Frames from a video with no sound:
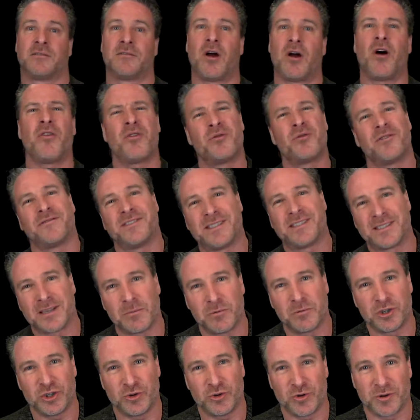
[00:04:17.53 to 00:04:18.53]
Although if it's
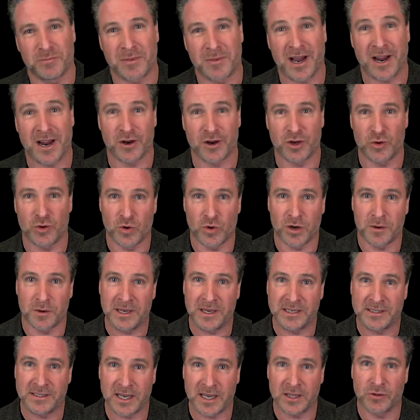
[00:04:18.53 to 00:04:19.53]
someone you admire, you want to
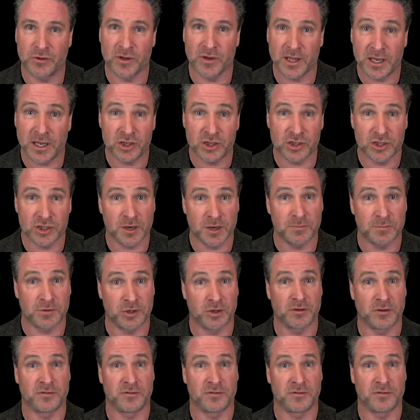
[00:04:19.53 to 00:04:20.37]
maintain the relationship. So if